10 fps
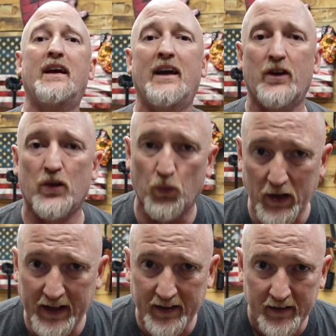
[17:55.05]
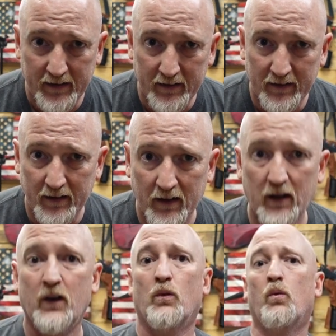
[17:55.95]
enter to win
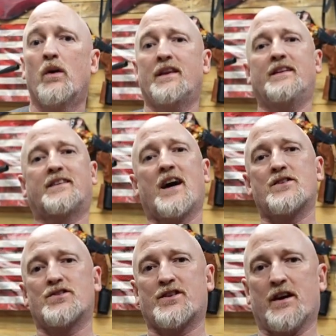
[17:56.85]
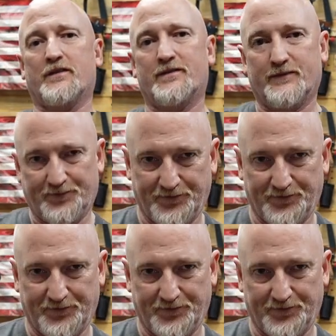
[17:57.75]
one of these guys yourself.